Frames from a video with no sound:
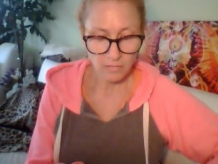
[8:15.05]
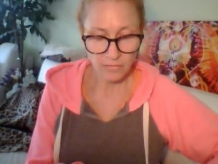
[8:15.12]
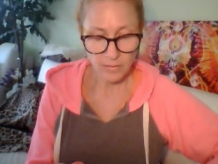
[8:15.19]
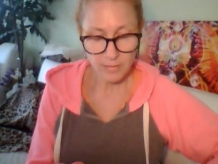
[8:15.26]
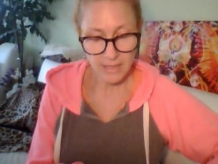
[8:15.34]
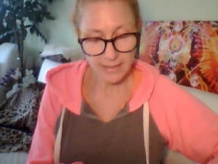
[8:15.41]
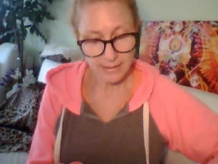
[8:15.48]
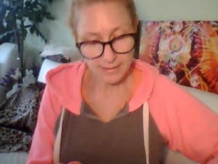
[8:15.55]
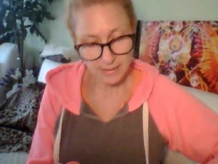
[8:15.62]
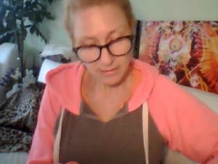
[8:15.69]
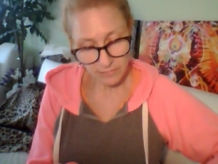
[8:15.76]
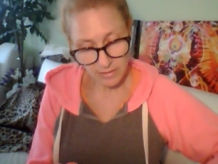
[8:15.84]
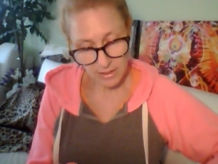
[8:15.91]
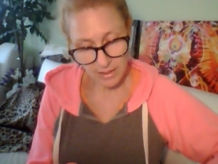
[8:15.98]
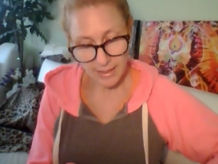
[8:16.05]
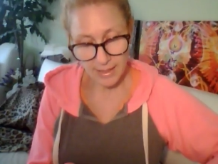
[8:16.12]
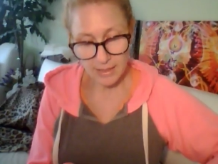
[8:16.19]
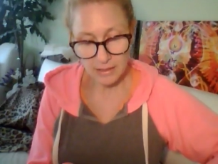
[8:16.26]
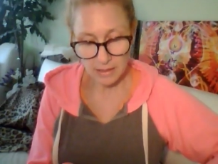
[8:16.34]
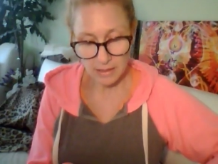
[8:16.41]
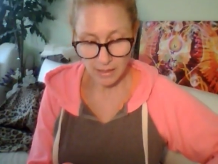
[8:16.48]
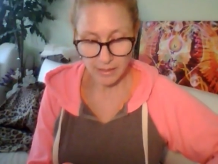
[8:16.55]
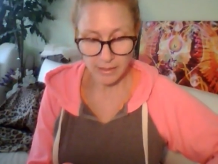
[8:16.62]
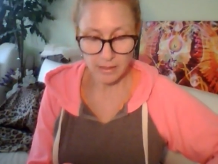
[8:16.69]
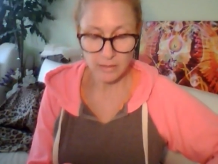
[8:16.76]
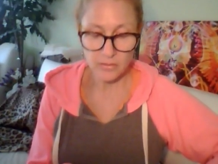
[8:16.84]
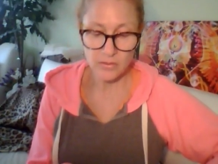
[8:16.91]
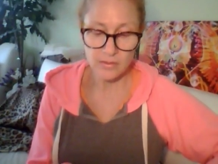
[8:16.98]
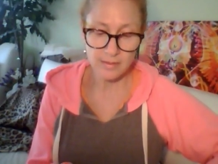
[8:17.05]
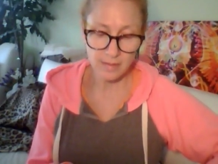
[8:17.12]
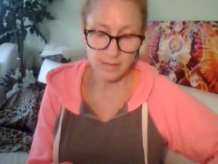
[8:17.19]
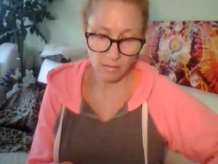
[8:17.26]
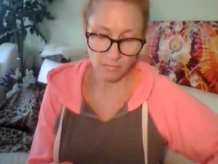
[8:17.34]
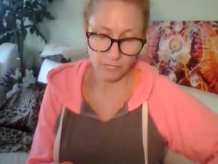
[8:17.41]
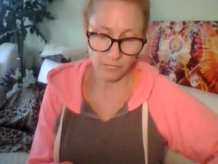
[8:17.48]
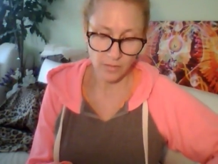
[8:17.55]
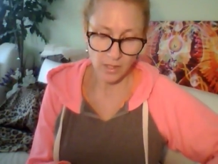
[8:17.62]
from negativity and lying to self.